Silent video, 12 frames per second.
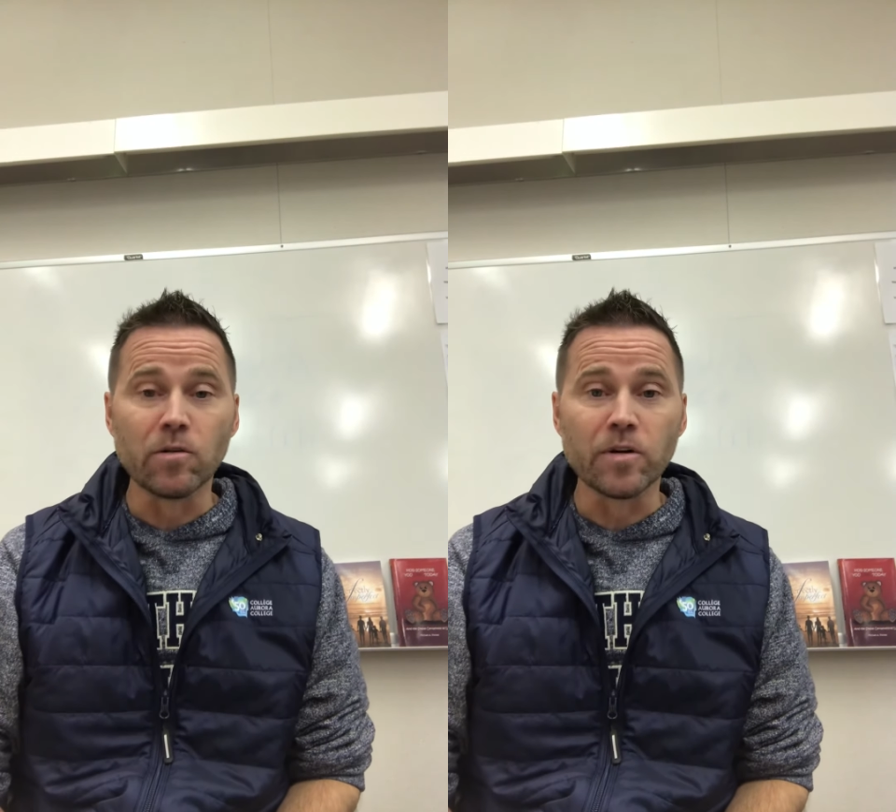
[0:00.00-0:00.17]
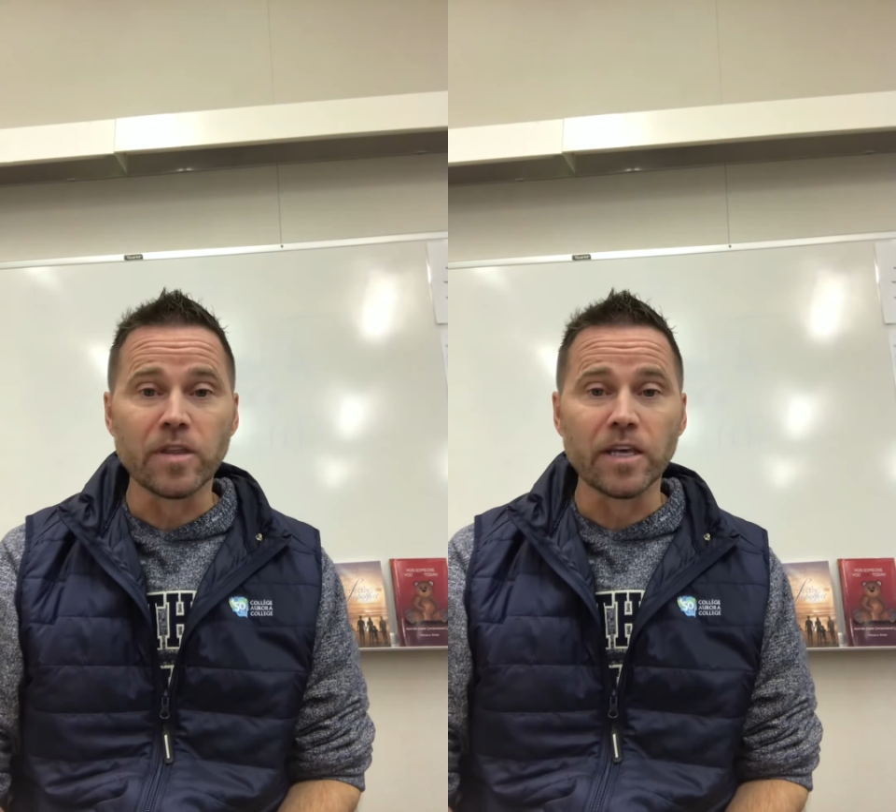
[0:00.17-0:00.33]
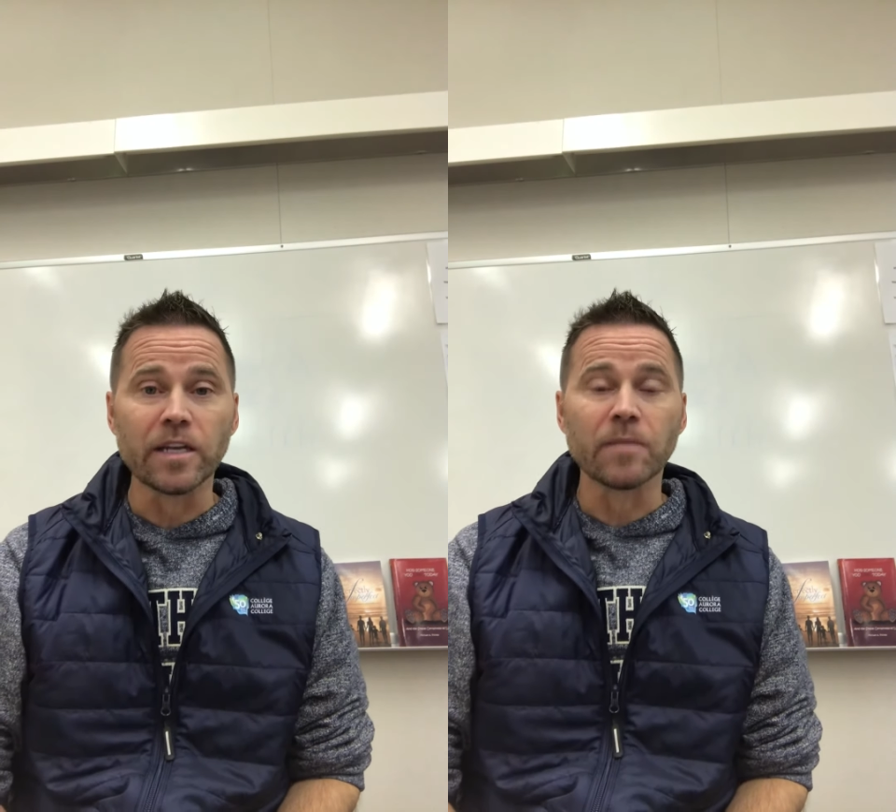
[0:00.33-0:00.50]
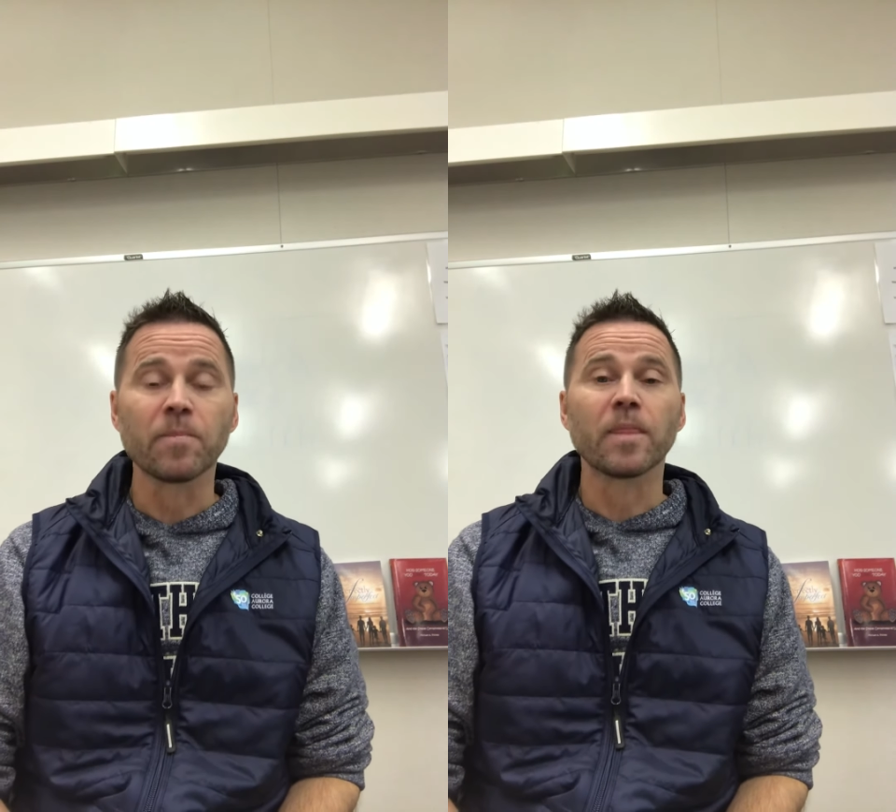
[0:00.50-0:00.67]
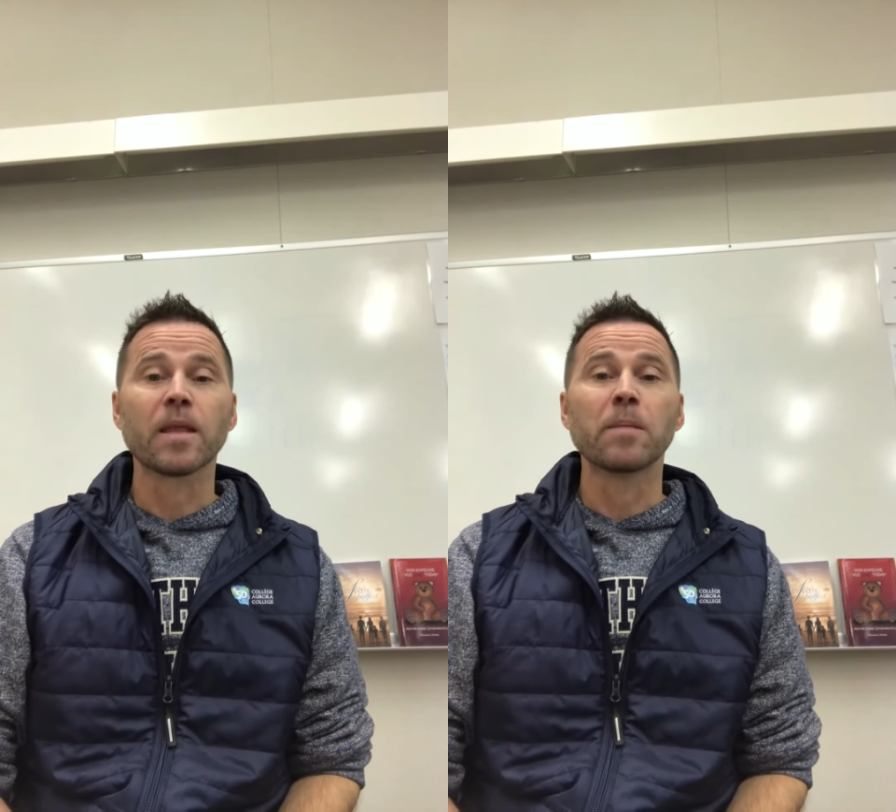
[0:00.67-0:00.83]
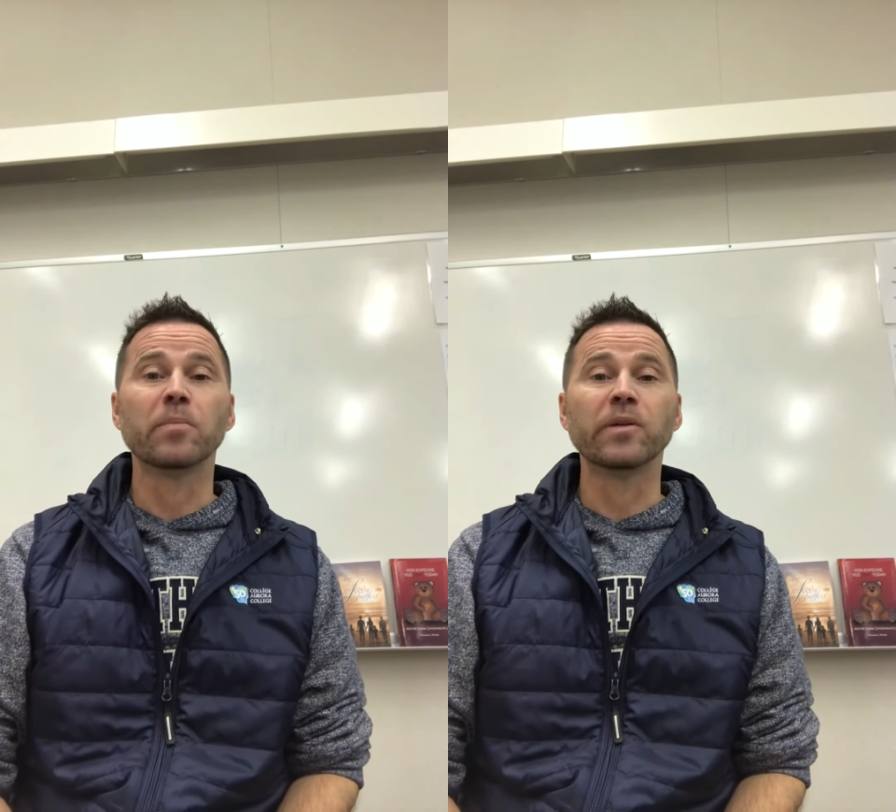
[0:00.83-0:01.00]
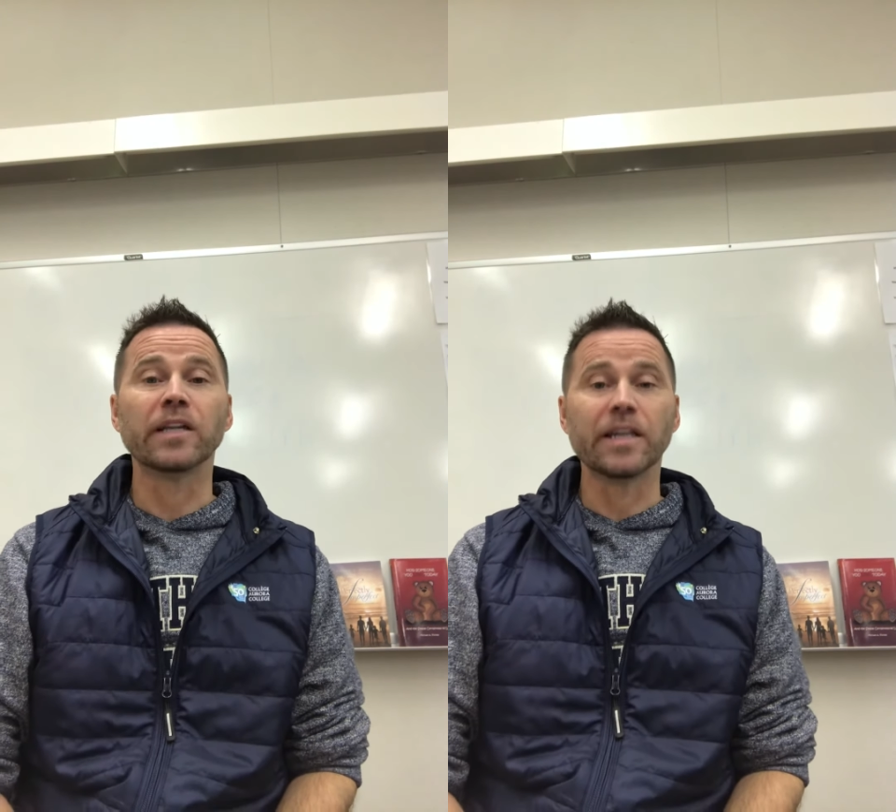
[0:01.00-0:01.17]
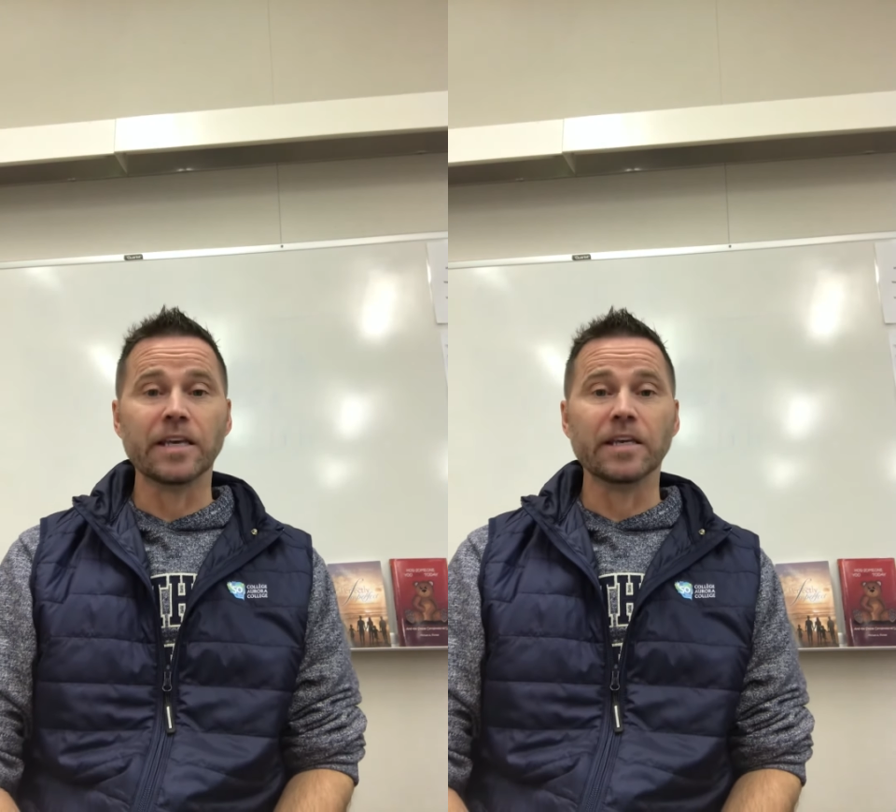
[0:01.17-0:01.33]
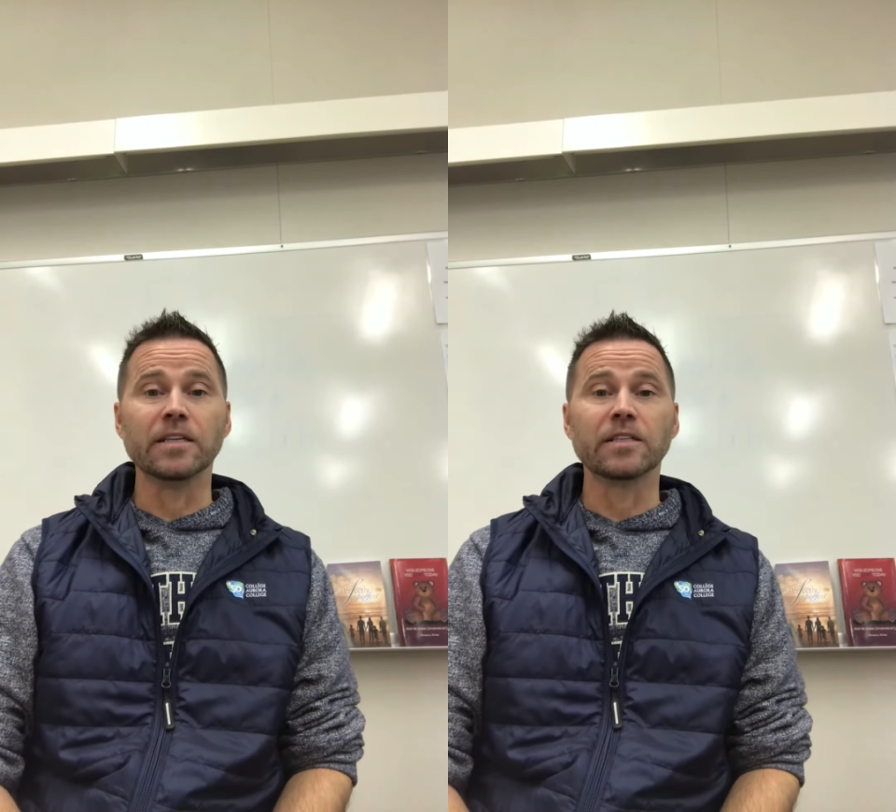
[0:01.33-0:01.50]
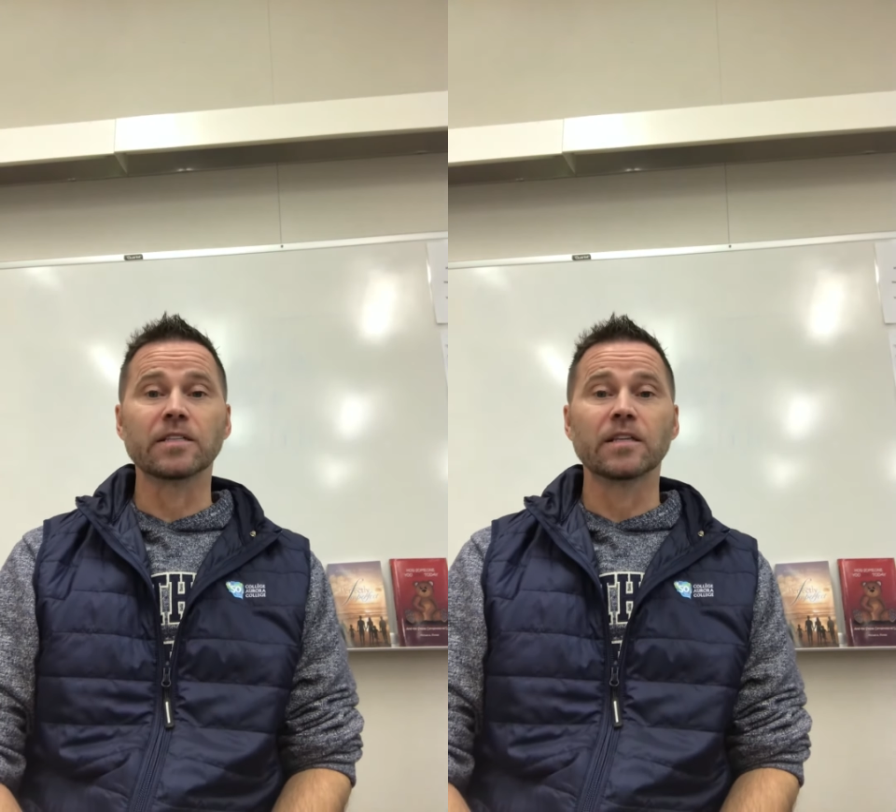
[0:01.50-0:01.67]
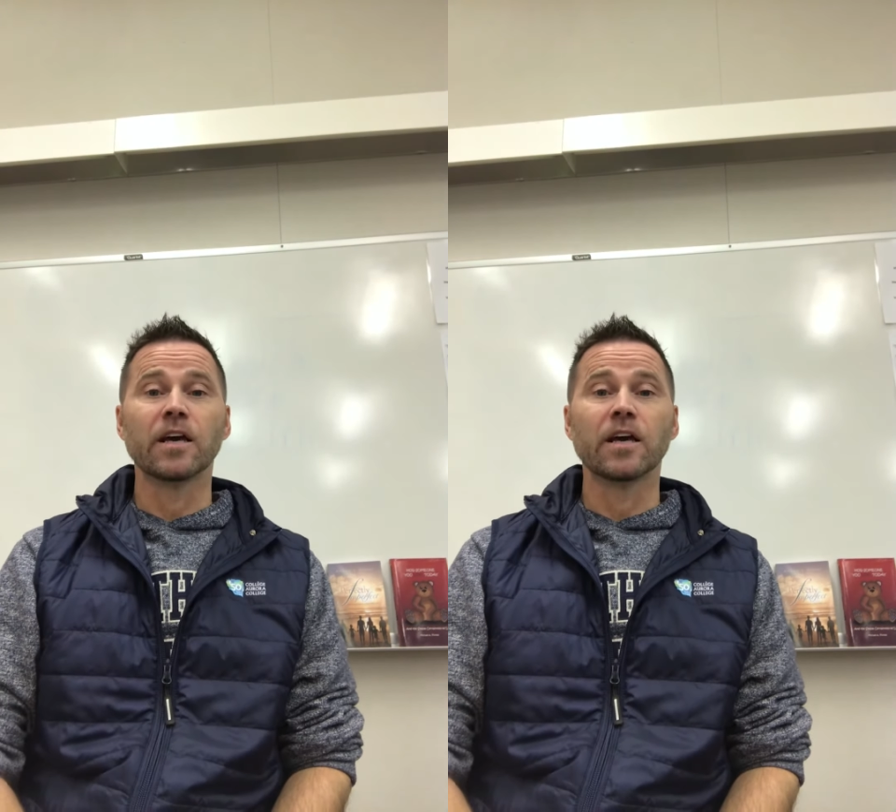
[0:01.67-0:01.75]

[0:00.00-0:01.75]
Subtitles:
with it. Please,